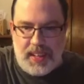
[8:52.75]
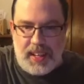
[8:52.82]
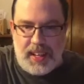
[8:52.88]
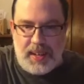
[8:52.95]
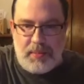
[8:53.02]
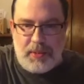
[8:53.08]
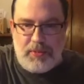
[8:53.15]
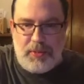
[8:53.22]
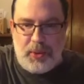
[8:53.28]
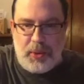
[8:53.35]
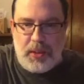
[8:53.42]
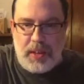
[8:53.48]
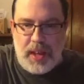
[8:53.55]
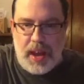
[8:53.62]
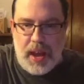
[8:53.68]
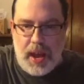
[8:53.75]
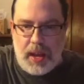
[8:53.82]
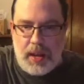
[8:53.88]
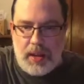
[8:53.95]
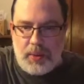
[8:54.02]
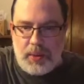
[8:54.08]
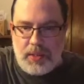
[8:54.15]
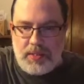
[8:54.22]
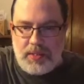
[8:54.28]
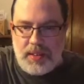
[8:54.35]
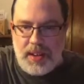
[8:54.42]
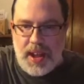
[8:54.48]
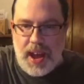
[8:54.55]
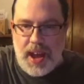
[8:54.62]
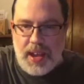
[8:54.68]
And before that was
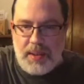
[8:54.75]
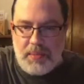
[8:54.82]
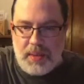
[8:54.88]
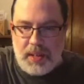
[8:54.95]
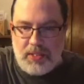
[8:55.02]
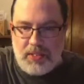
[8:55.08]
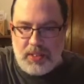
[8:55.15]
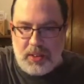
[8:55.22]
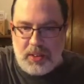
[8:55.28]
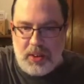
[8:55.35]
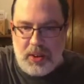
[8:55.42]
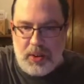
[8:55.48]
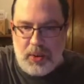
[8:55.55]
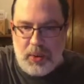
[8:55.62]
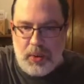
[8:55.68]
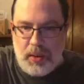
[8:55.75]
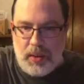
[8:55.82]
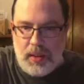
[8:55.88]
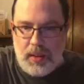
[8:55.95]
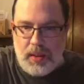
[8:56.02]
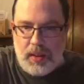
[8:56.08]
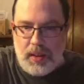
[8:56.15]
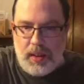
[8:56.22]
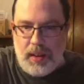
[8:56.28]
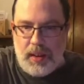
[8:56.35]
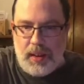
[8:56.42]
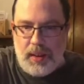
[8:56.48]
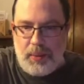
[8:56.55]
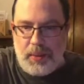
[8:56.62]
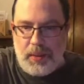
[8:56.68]
9 months ago,
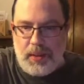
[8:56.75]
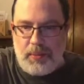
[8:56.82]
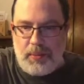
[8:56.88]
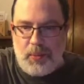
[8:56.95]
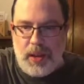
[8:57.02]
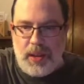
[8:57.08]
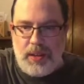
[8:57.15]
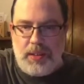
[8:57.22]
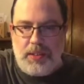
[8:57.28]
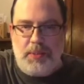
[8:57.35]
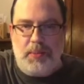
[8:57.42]
we did Wendy's